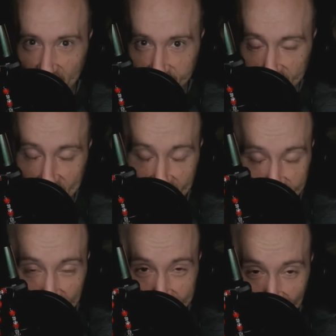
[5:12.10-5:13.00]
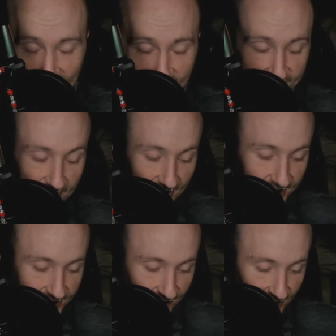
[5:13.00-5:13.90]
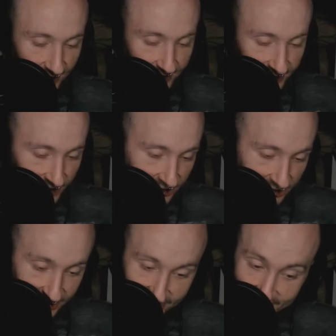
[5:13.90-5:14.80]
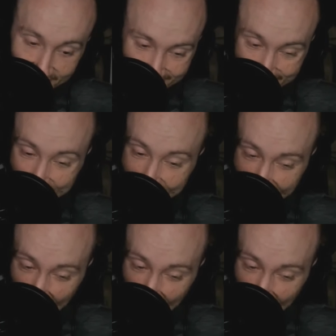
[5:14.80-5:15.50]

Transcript: not your place, that's God's place. But, yes,